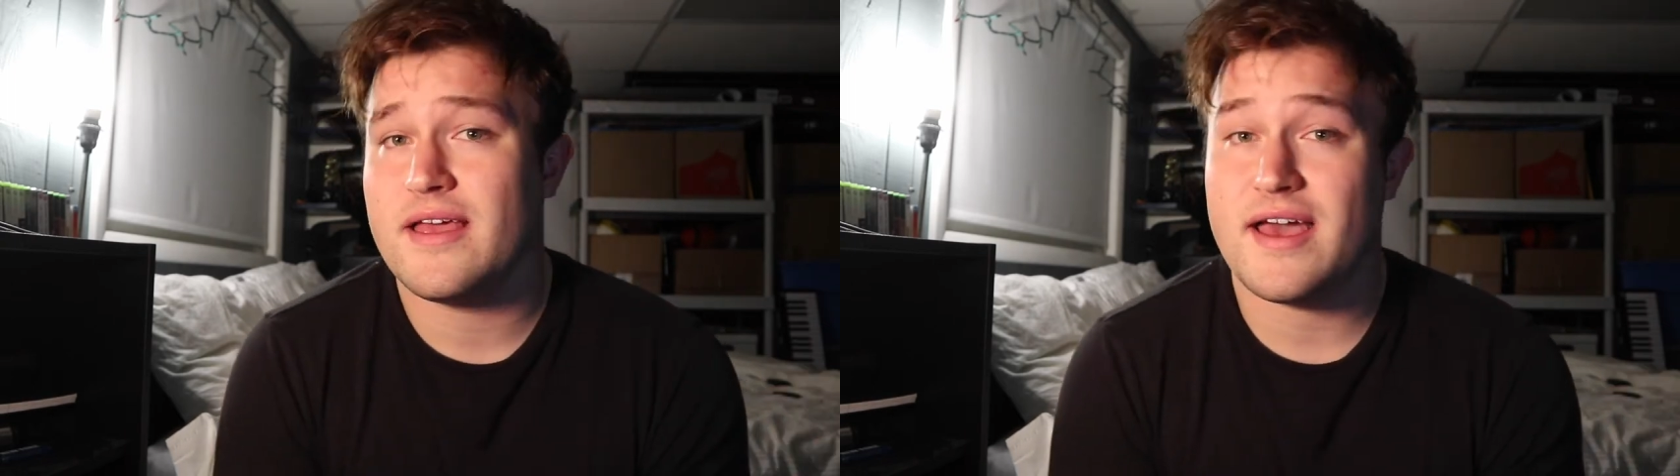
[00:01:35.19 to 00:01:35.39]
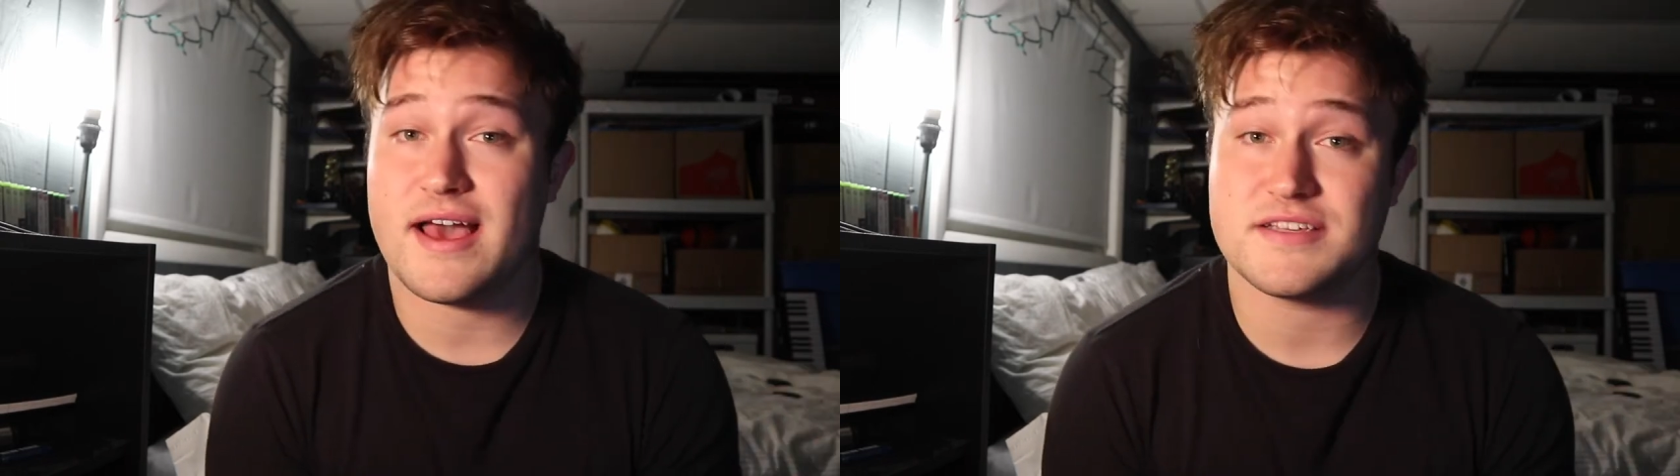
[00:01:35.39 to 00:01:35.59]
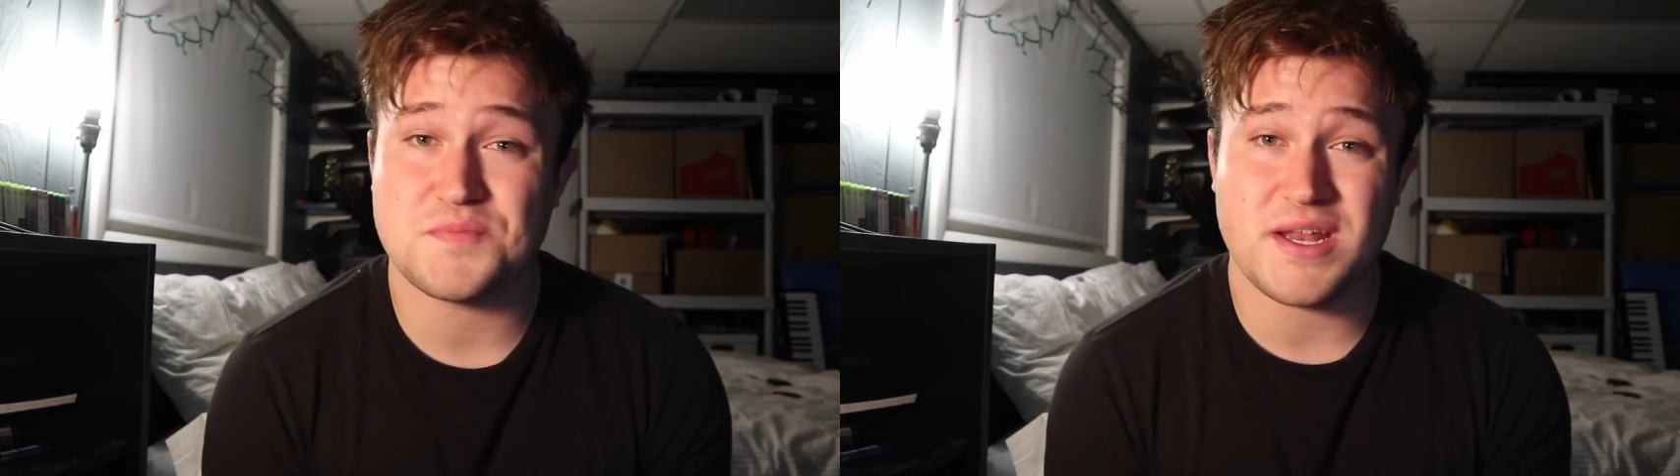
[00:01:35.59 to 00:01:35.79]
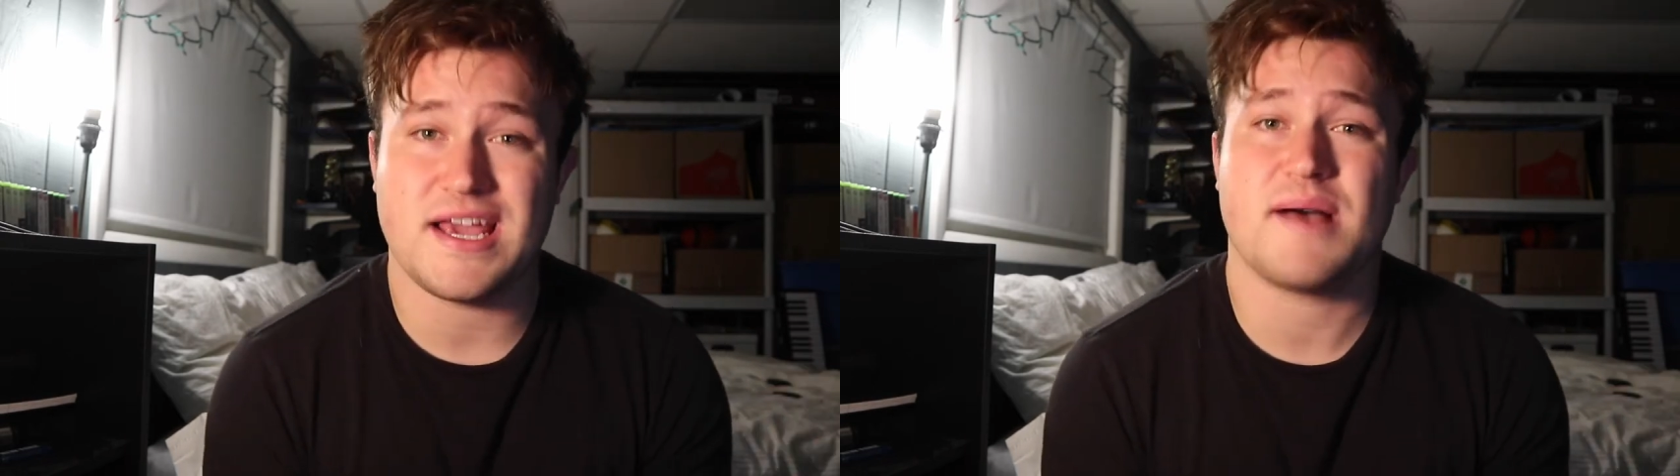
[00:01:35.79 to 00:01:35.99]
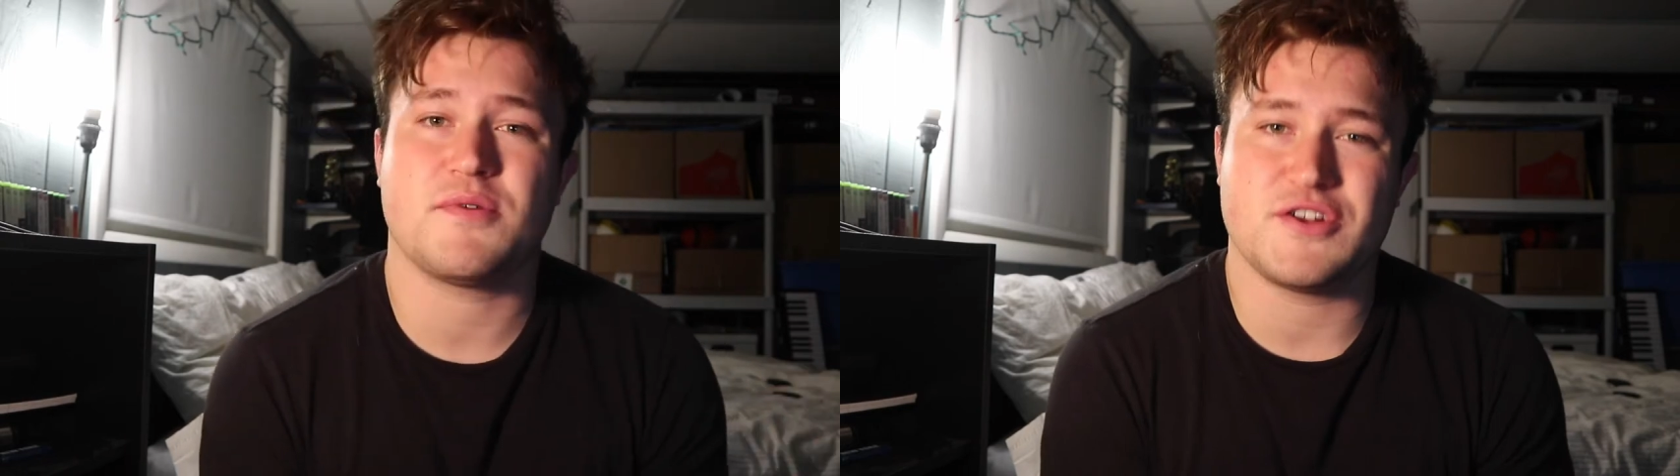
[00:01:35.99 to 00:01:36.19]
has
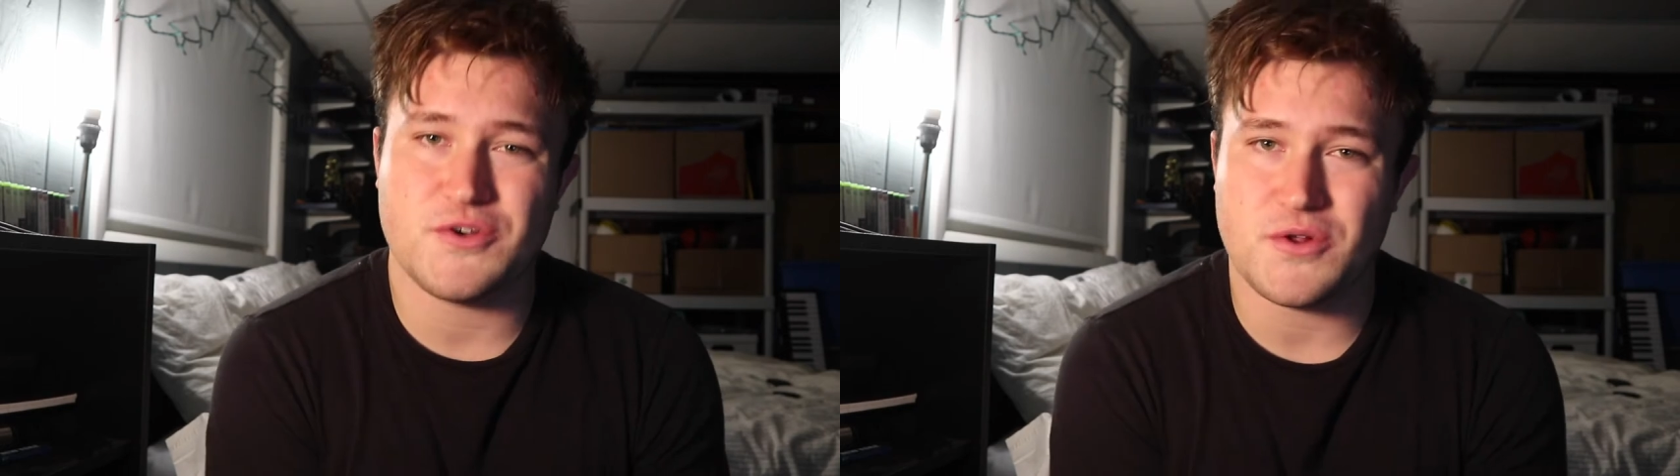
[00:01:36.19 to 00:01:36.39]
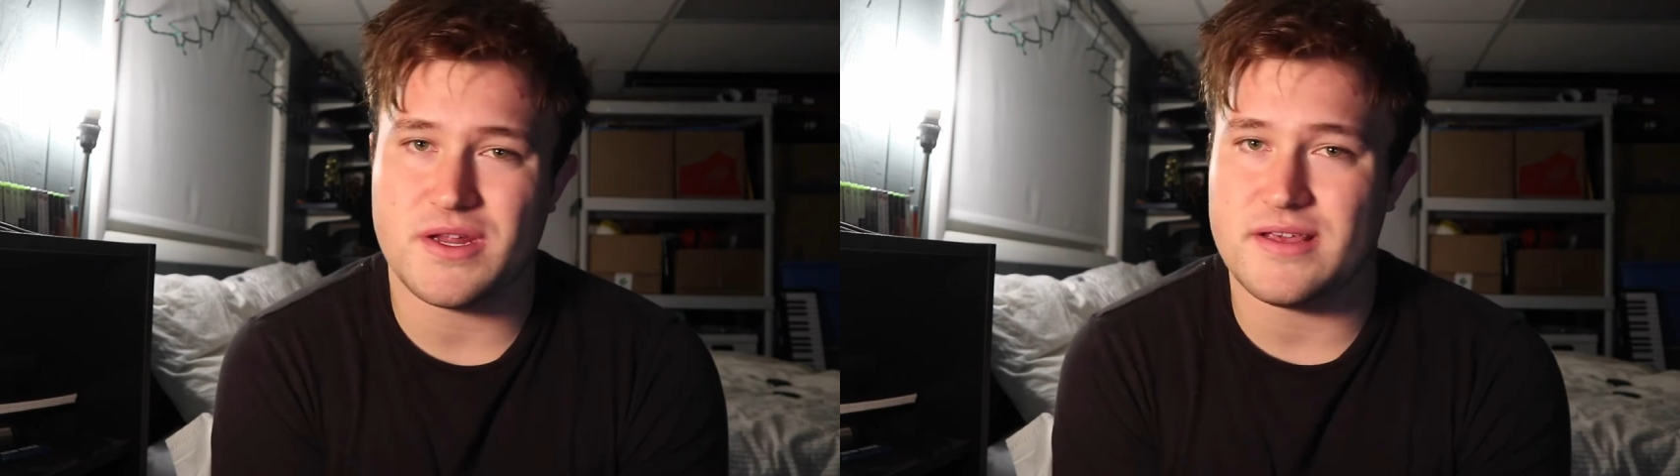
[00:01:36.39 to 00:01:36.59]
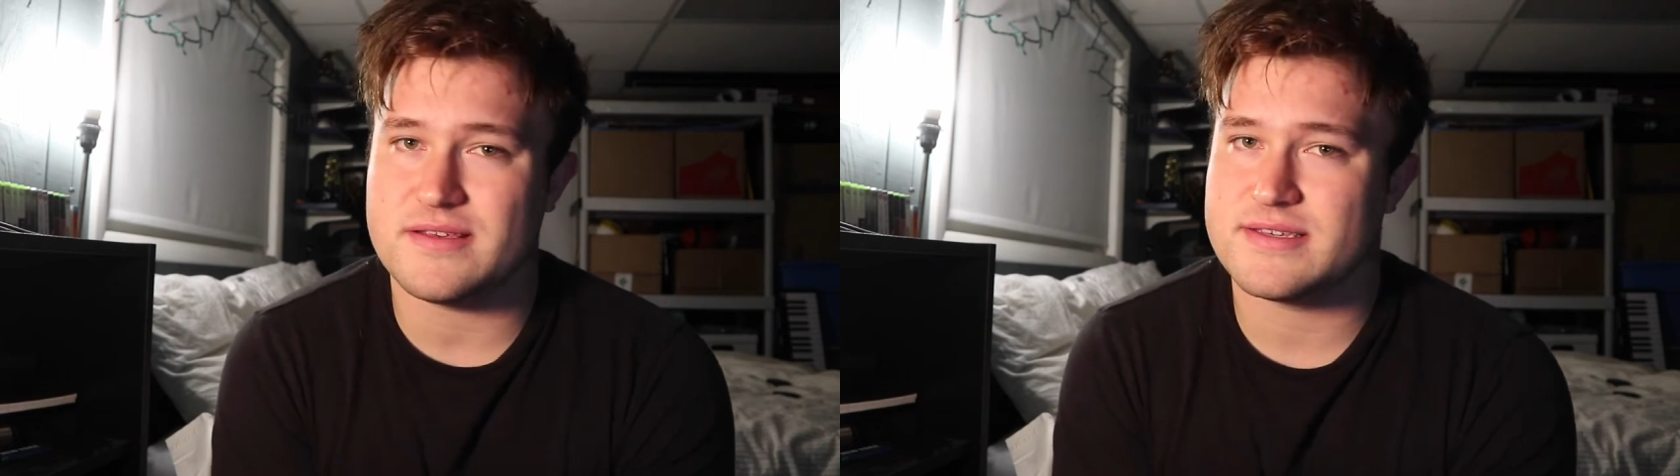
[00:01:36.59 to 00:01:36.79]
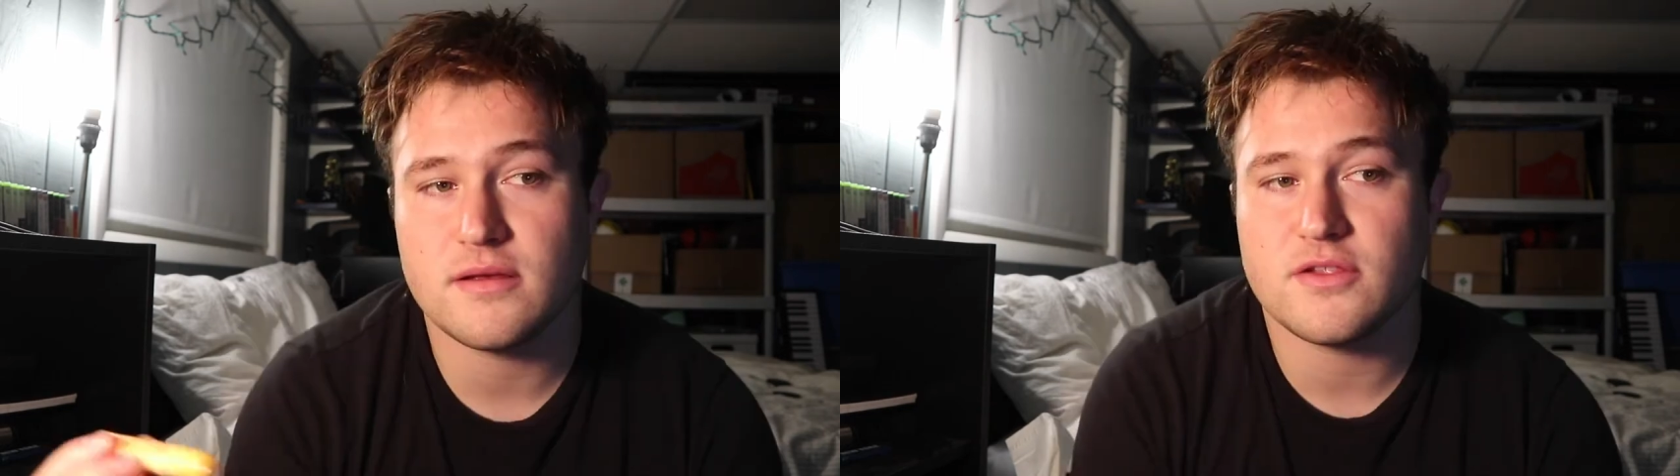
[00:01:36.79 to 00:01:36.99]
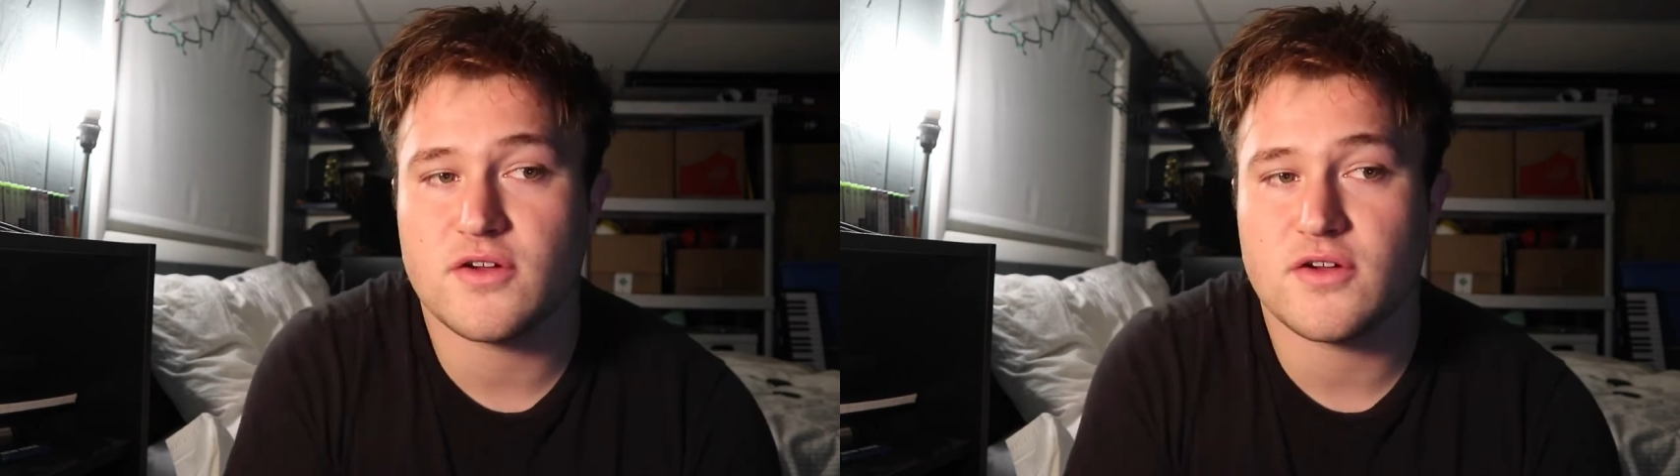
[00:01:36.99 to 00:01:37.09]
many opportunities.